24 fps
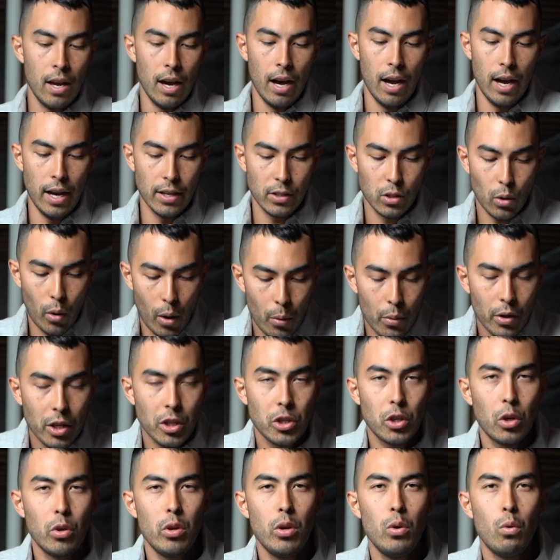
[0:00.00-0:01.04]
Uh, so I wanna
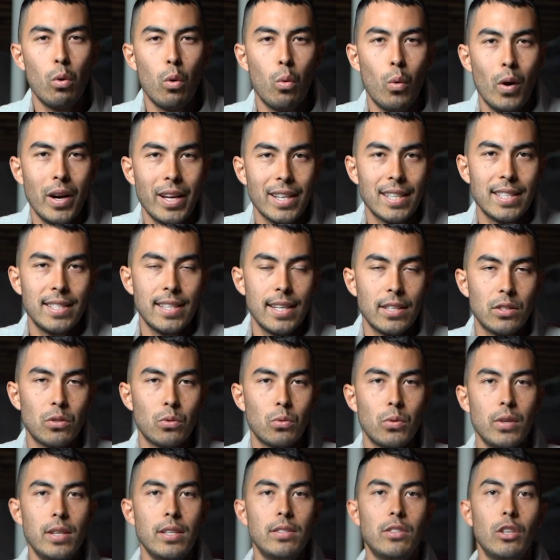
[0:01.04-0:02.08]
show you what
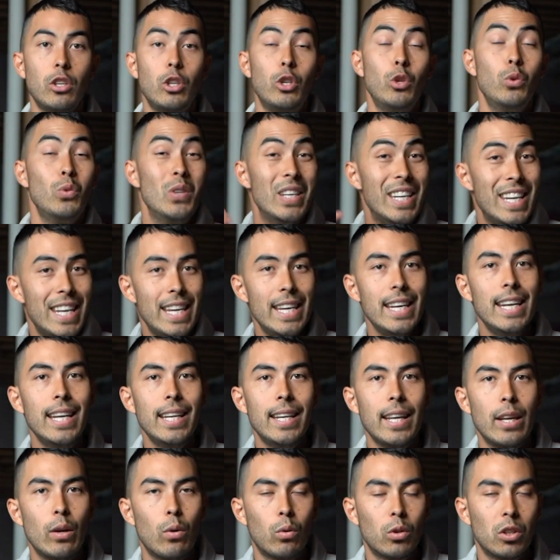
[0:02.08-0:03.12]
accessories you
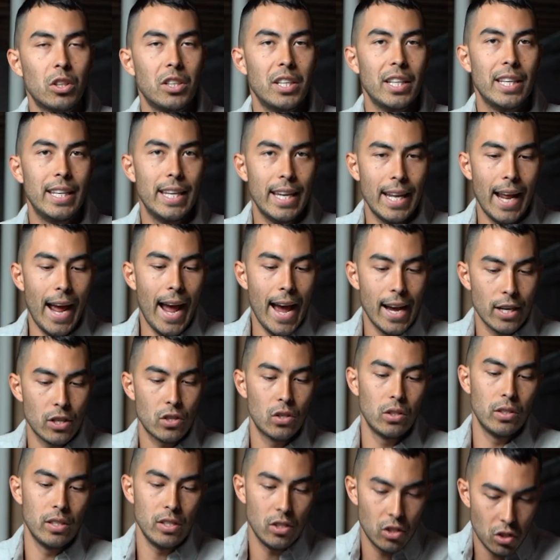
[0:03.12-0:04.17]
need in order to get
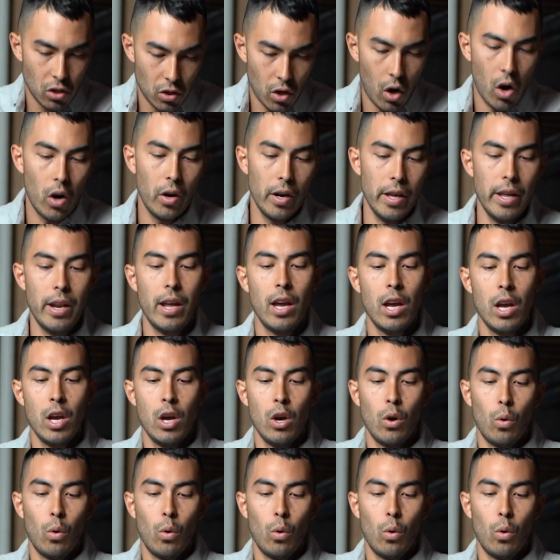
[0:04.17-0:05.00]
actually started